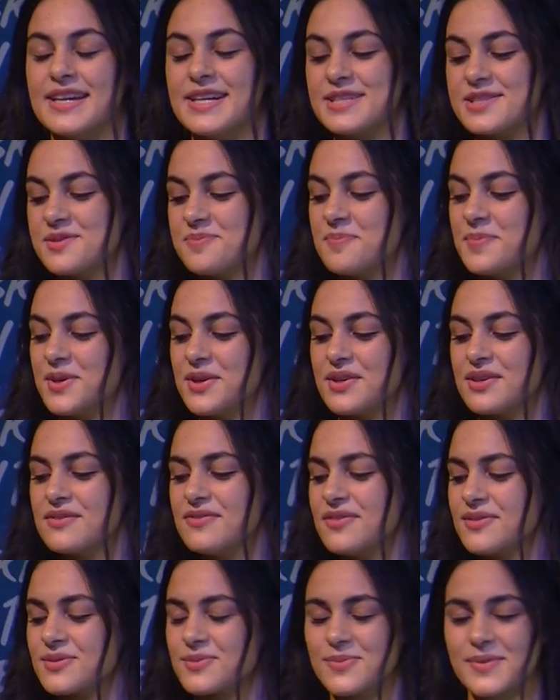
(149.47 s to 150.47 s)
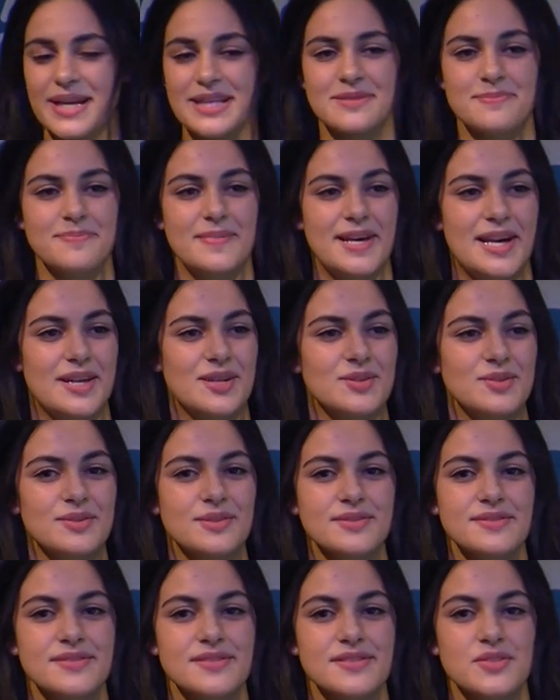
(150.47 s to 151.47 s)
Its beautiful red
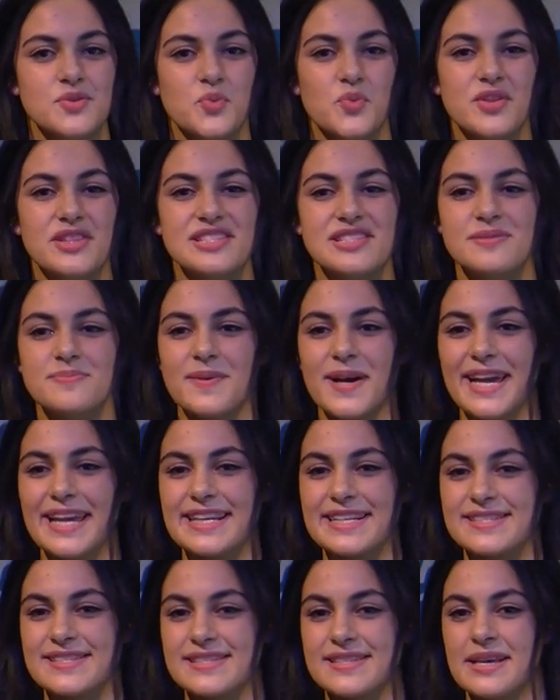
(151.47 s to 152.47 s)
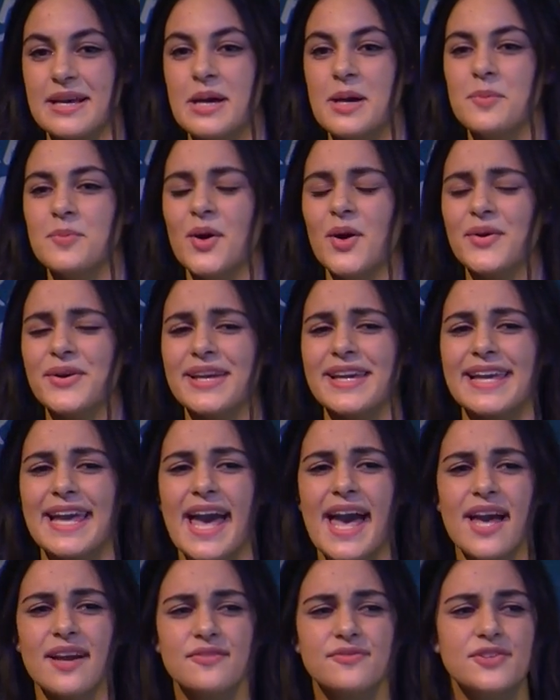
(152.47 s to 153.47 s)
petals with spikes poking
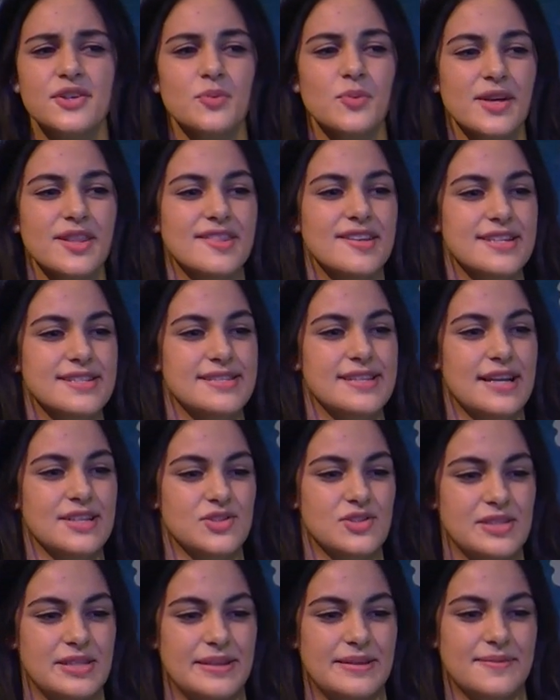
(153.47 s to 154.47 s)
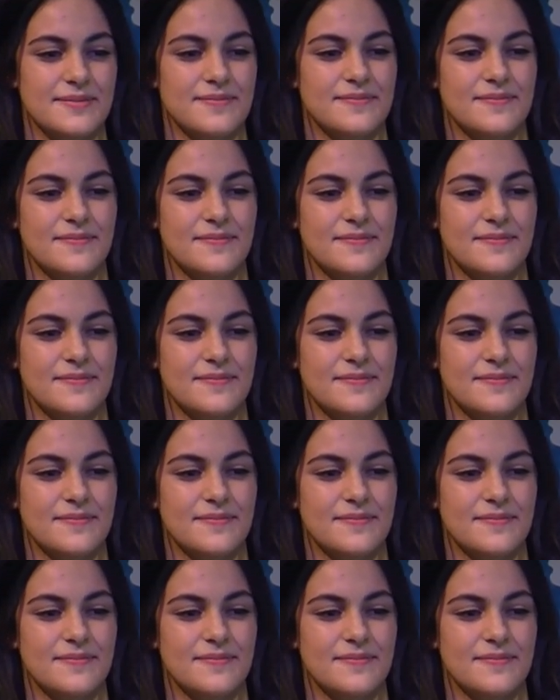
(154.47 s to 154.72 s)
everyone that touched it.